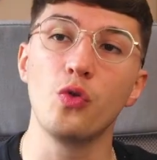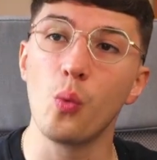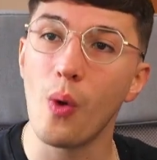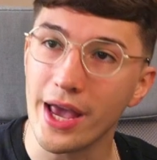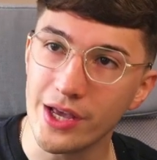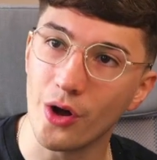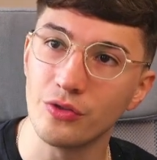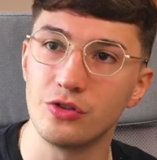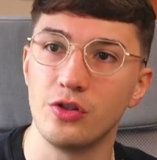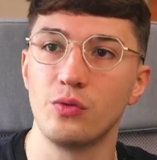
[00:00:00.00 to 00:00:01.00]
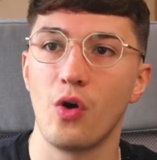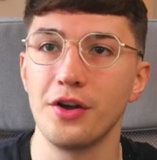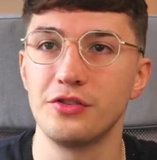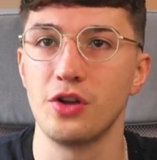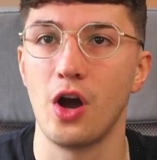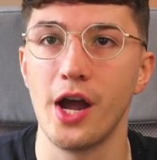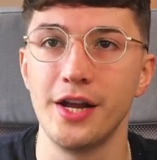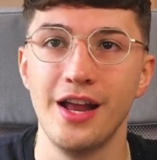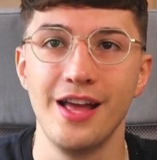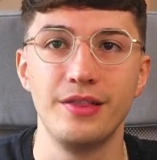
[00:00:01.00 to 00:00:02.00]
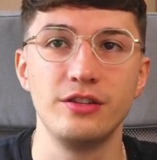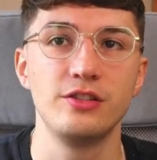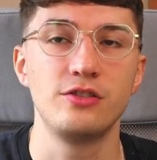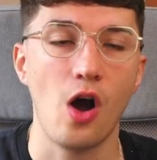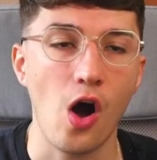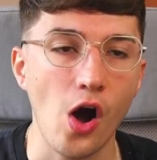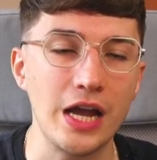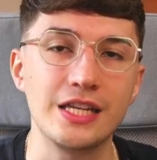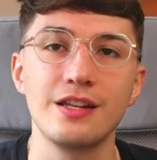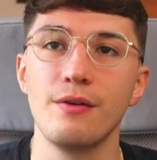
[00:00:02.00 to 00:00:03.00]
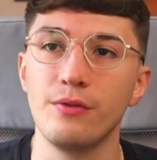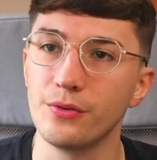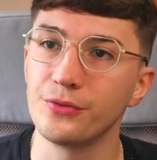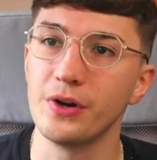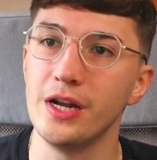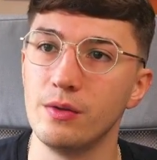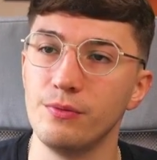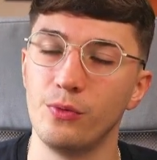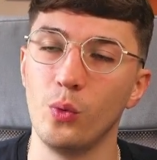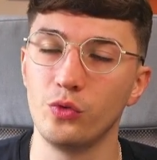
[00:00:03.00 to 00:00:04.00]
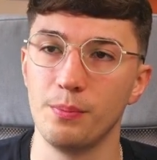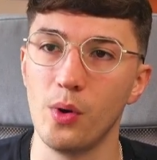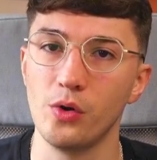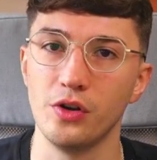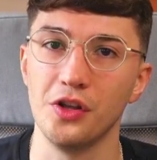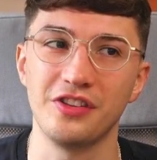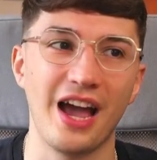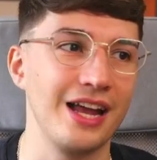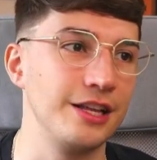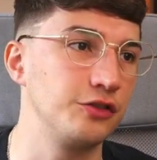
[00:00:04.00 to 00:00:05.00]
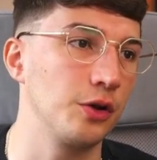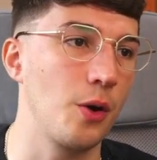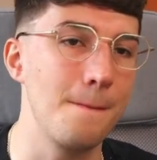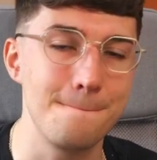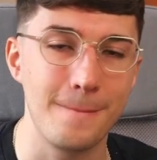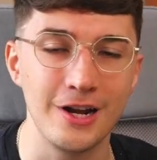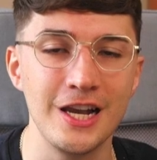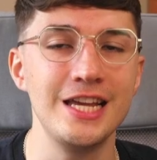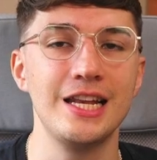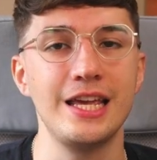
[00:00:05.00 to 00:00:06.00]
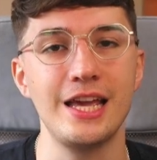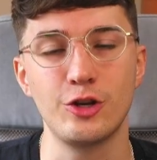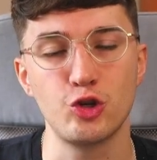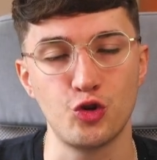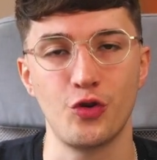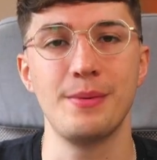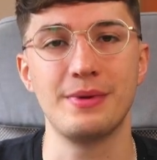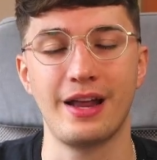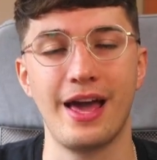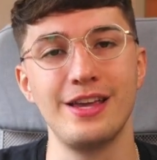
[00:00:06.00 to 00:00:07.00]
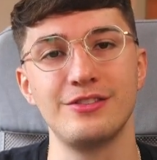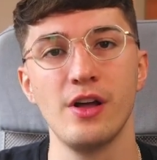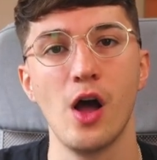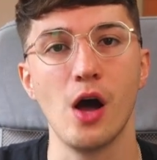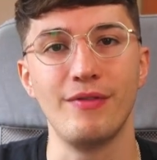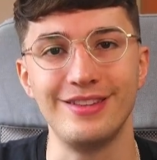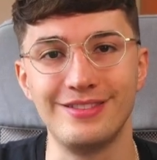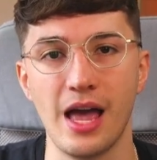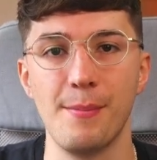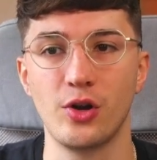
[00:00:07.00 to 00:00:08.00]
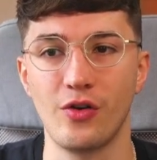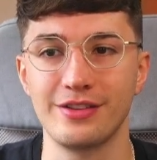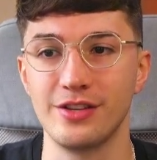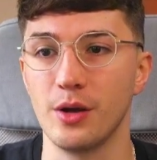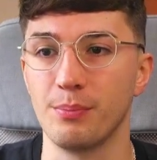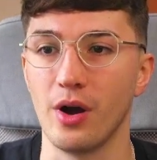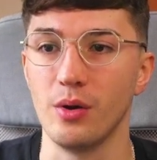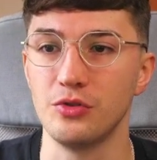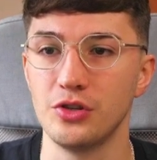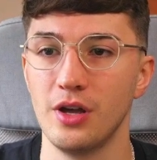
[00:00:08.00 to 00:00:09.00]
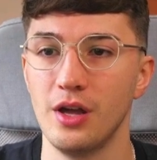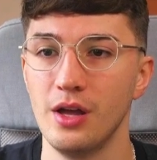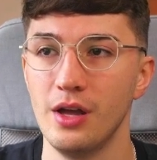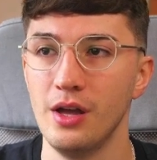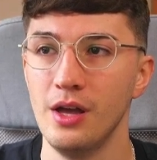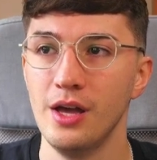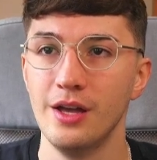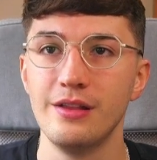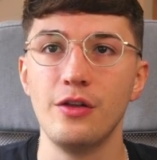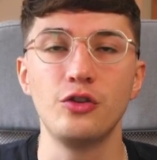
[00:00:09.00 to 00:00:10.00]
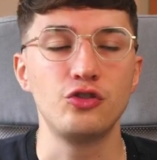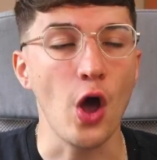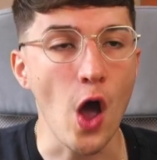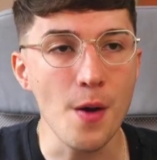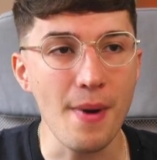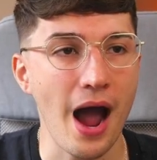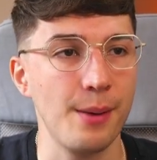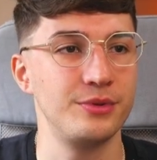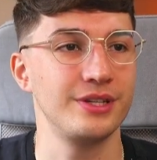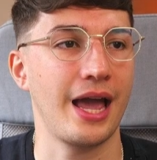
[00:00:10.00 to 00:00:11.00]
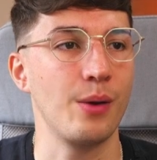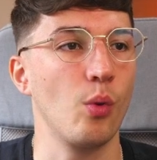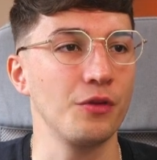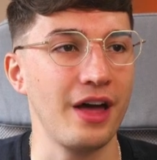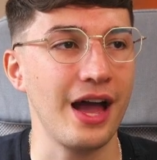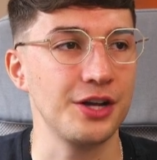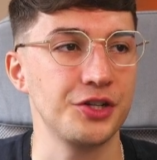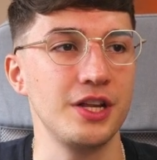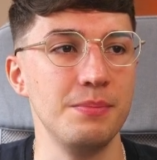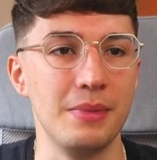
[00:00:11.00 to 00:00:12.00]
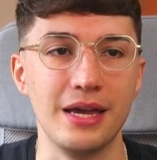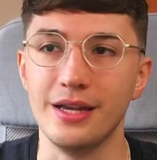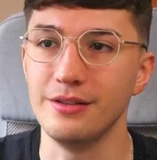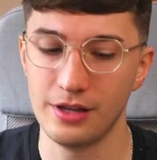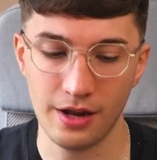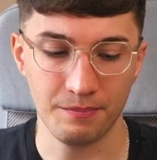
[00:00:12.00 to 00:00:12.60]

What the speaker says: the way onto the right side. This is the highest level of freedom for subordinates, and it's a completely extreme case of a democratic approach. Now, the term abdicate, what that actually means